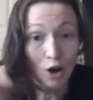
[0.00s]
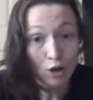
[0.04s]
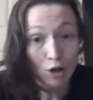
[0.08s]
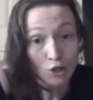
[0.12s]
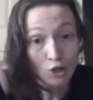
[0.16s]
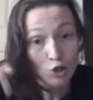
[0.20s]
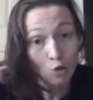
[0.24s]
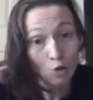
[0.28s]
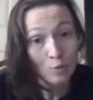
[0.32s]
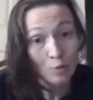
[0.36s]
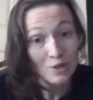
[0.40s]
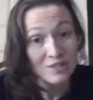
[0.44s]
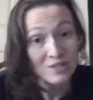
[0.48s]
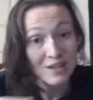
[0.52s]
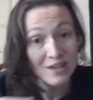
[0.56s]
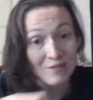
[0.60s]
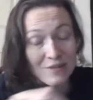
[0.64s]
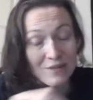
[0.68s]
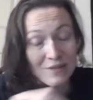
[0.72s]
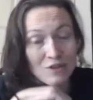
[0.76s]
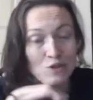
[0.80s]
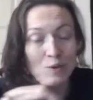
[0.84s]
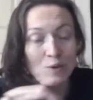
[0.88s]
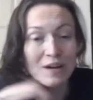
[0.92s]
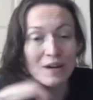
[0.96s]
October
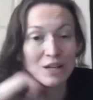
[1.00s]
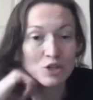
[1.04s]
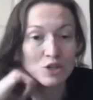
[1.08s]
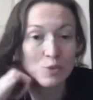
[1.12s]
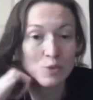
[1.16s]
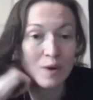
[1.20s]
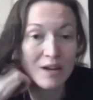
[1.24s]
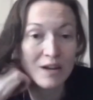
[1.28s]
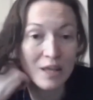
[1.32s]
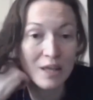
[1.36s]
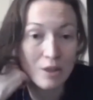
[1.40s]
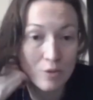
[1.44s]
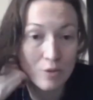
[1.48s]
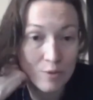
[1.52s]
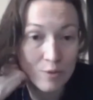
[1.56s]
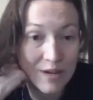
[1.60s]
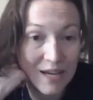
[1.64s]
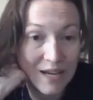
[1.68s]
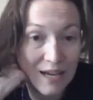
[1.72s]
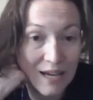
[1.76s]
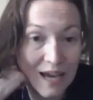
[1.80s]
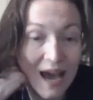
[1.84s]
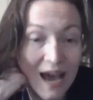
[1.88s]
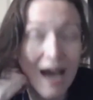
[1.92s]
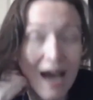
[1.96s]
7th,
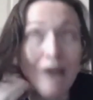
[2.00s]
2023,